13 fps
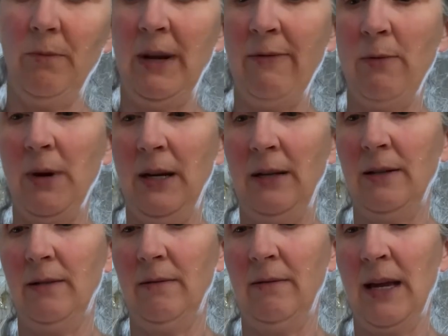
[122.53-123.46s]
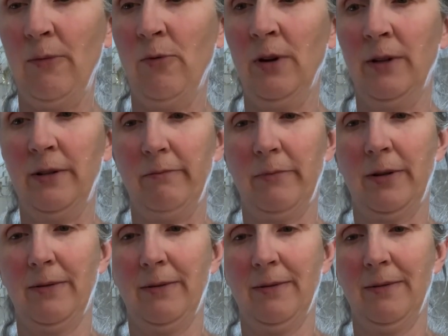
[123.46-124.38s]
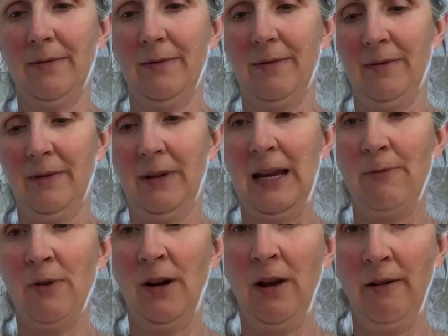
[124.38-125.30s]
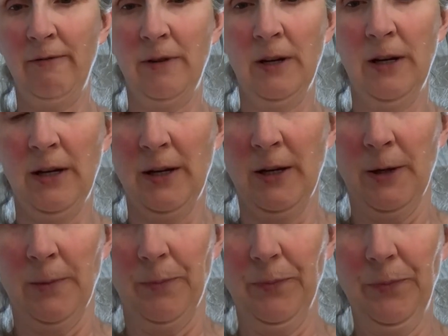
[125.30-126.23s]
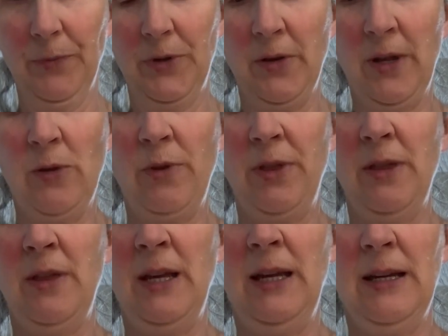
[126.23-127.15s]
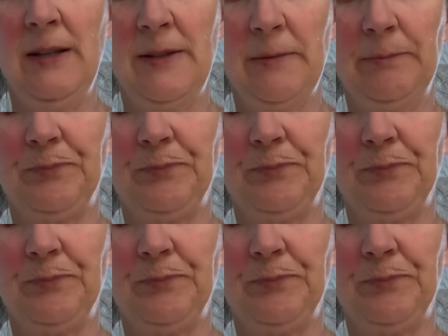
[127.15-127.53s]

never mind. That worked. Camera off. So now with these,